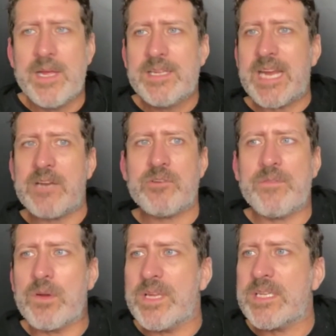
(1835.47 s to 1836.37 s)
Sandra, if
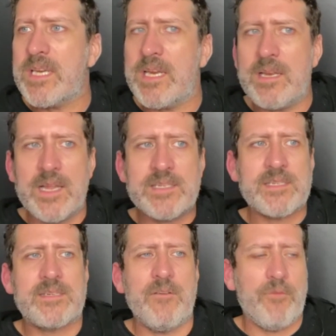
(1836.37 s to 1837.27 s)
you're listening, let's
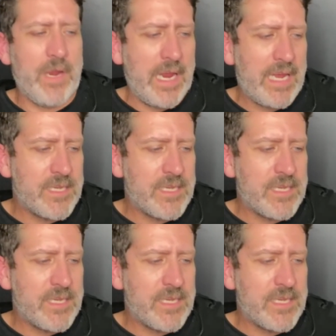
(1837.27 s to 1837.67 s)
see if we can get